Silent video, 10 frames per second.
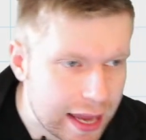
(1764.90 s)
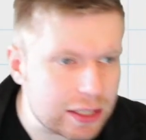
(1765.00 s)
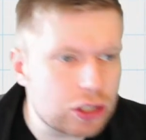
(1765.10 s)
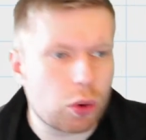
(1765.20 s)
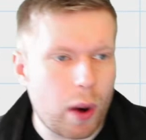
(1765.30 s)

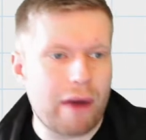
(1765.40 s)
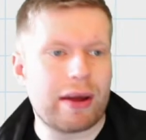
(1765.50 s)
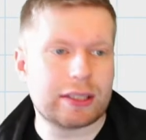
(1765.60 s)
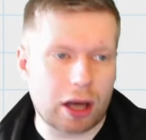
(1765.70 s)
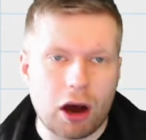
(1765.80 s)
square
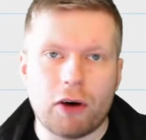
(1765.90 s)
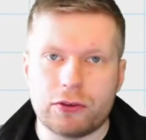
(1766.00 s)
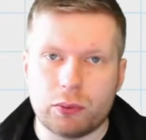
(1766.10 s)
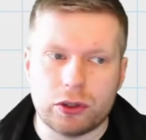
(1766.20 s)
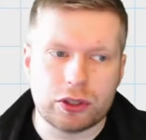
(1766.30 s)
it
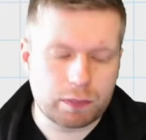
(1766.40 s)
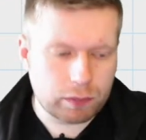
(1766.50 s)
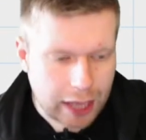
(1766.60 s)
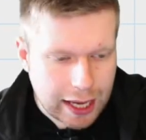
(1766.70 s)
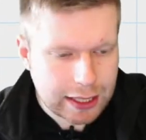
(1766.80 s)
afterwards.
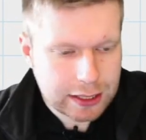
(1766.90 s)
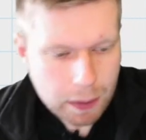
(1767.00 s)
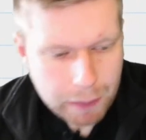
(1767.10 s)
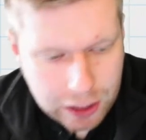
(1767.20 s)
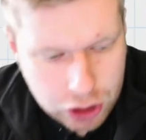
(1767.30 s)
Okay, so let's
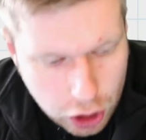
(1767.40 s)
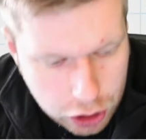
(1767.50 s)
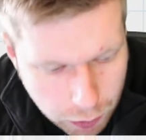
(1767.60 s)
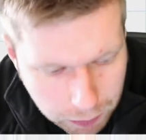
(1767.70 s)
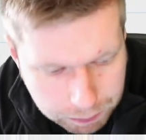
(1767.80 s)
come back to Geogebra.